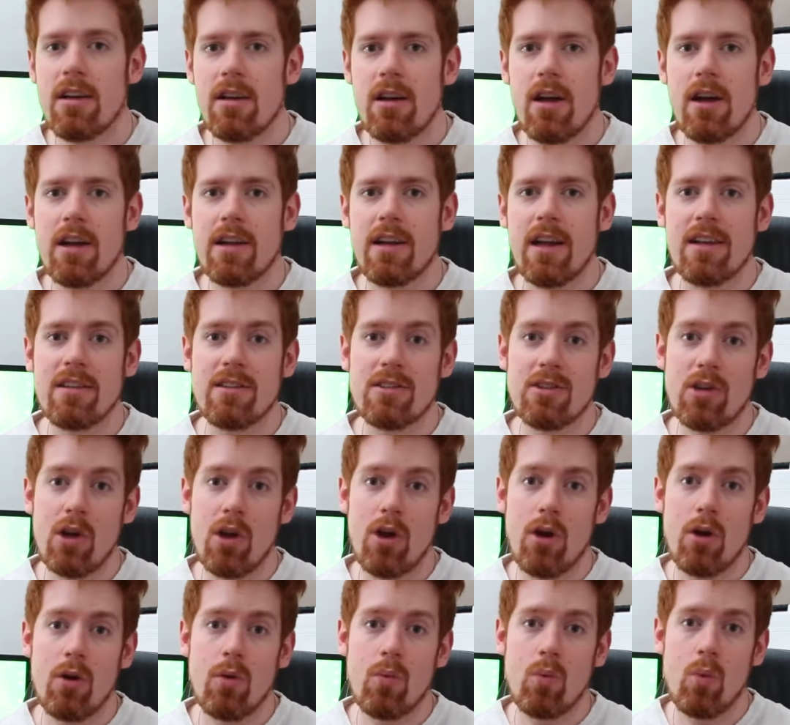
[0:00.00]
Okay,
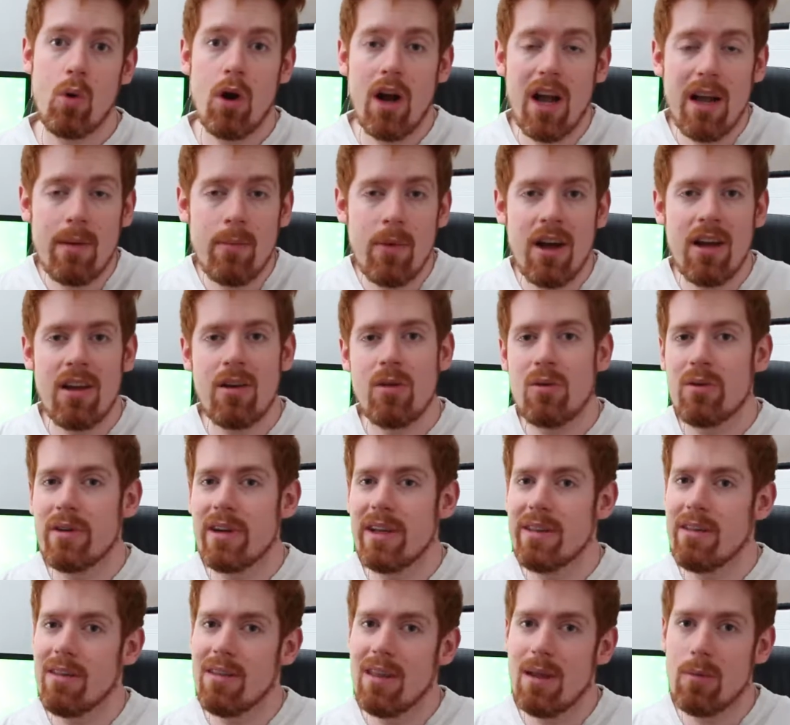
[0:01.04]
so why am I
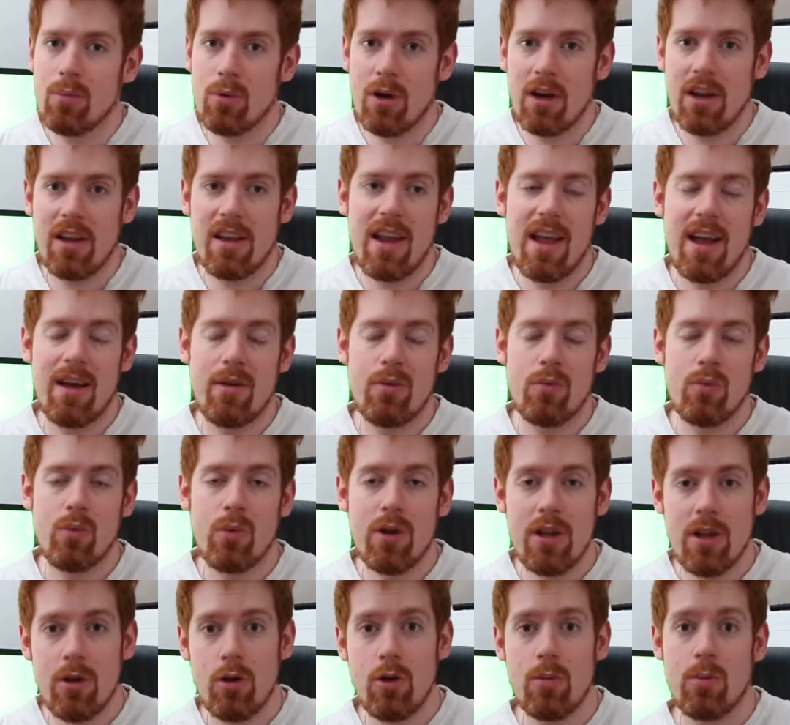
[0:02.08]
annoyed that they're bringing out
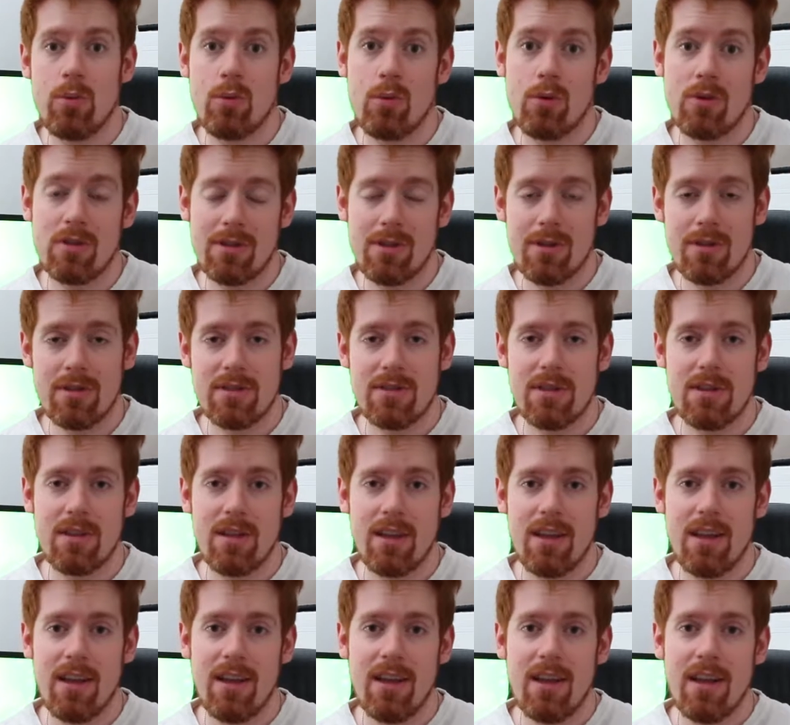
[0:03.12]
Wii U ports
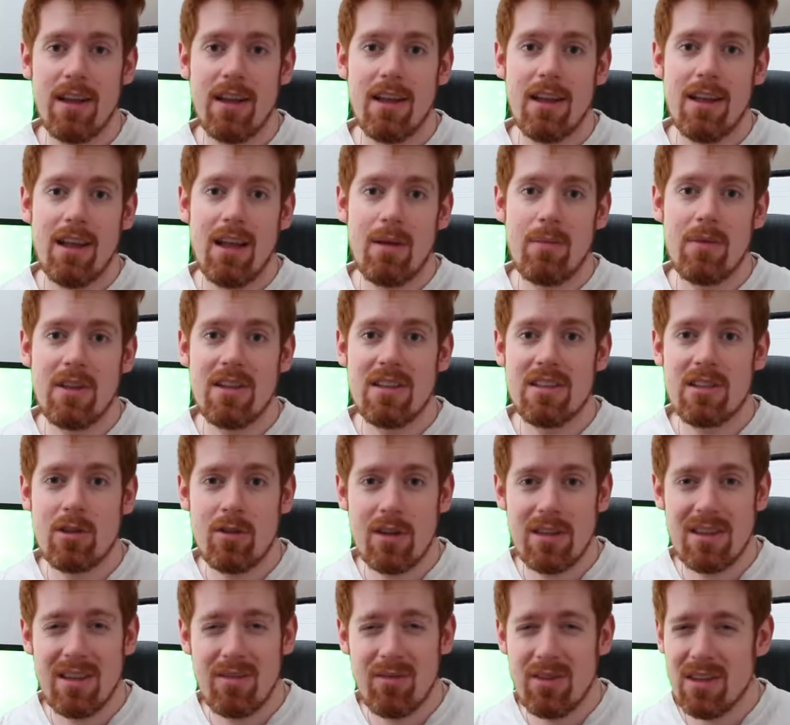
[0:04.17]
constantly? I mean, it's not
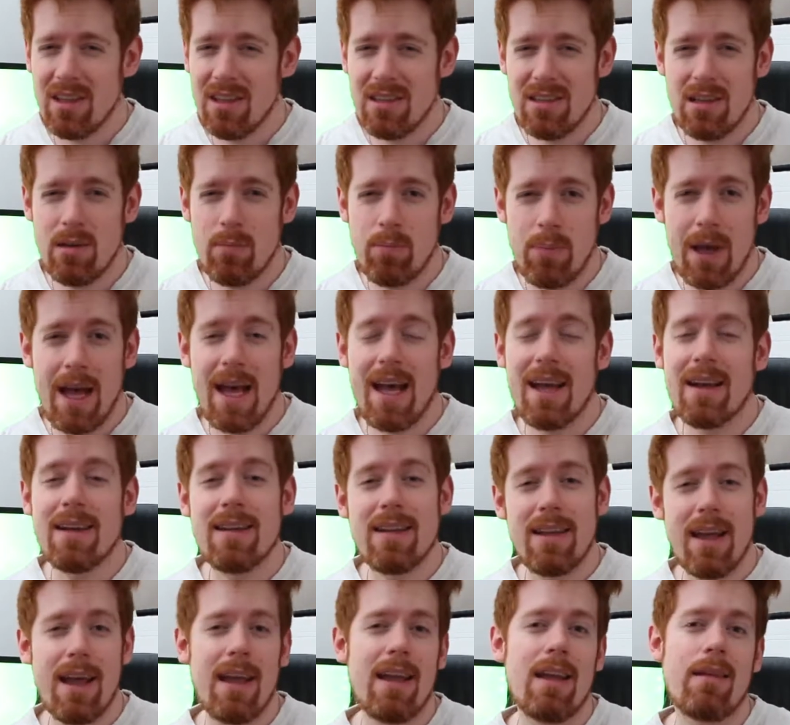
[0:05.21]
like they're releasing bad
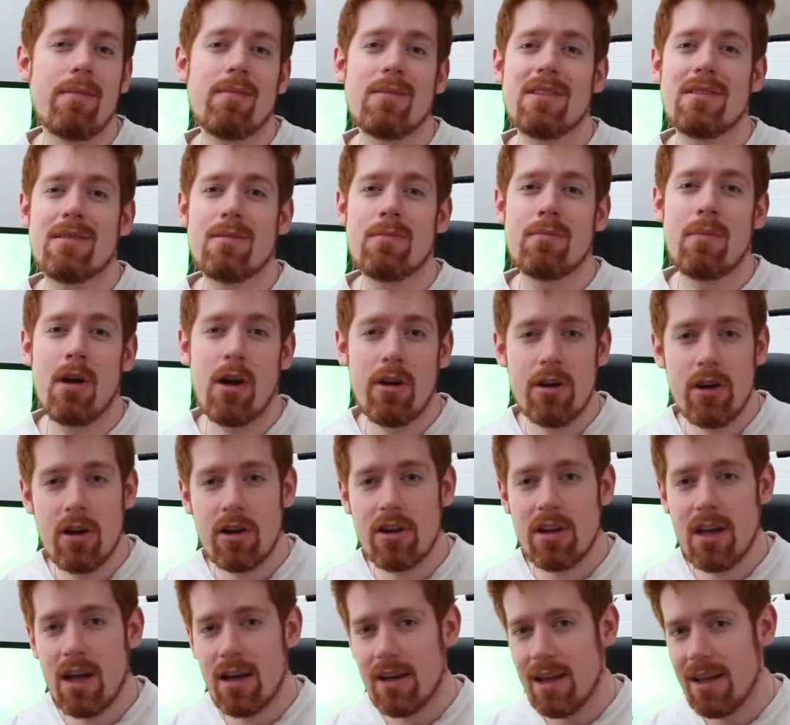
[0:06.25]
games.
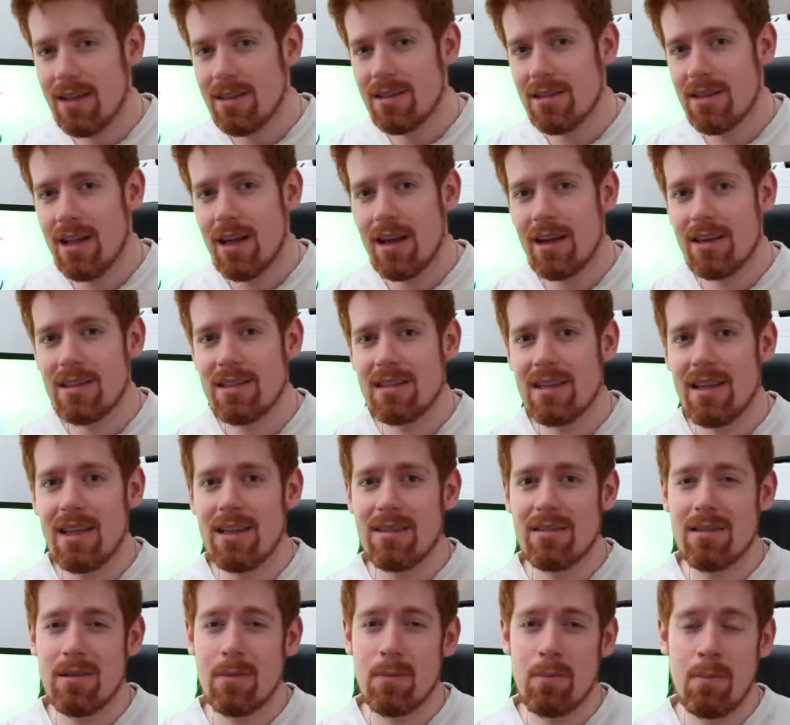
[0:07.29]
Mario Kart 8 Deluxe
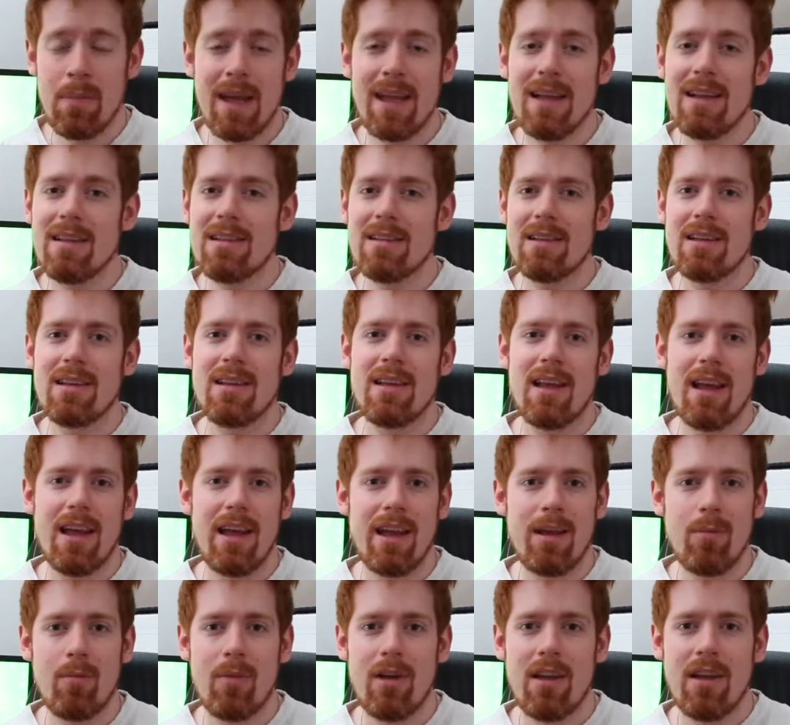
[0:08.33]
is an amazing
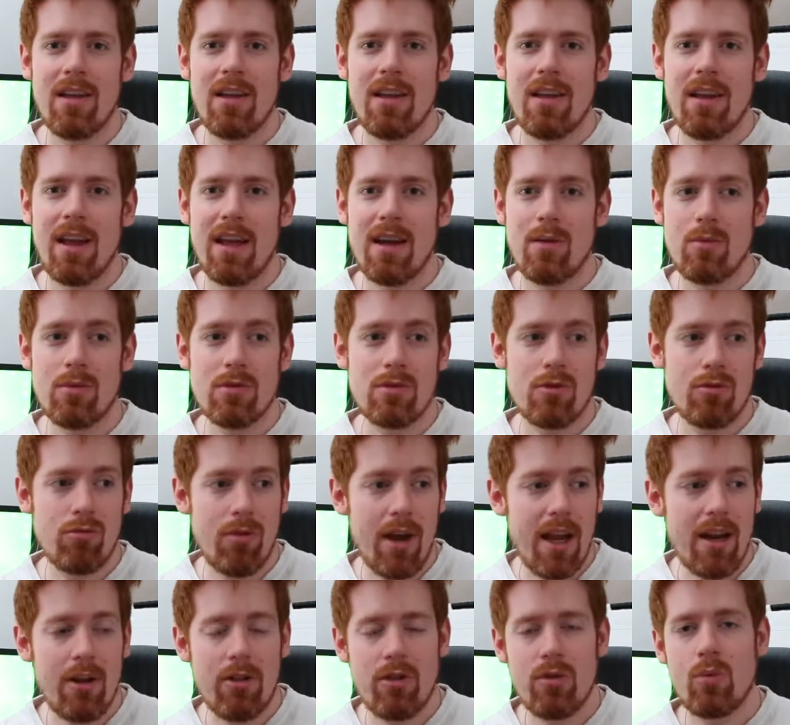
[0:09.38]
game, and it was
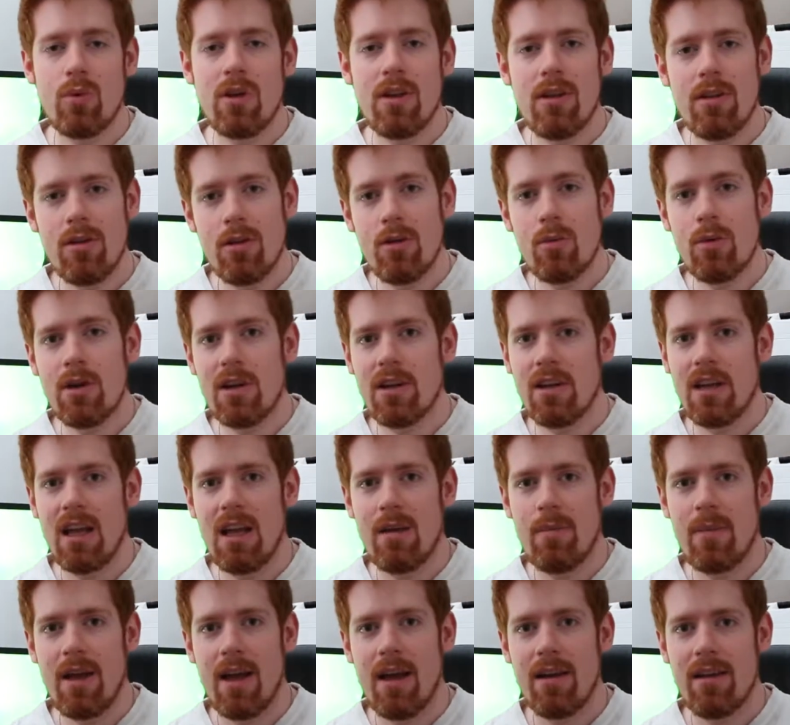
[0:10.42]
great on the Wii U when it
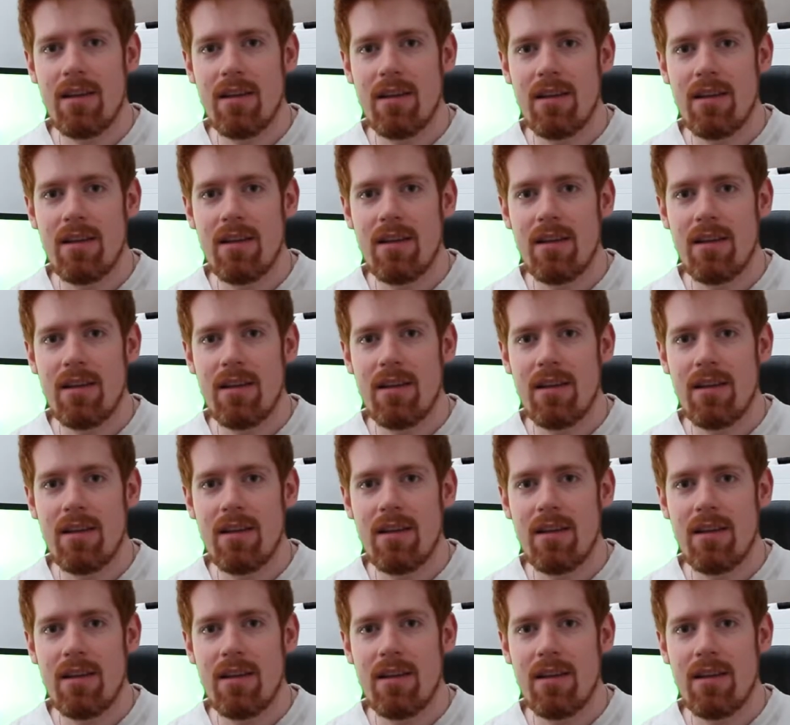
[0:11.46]
came out.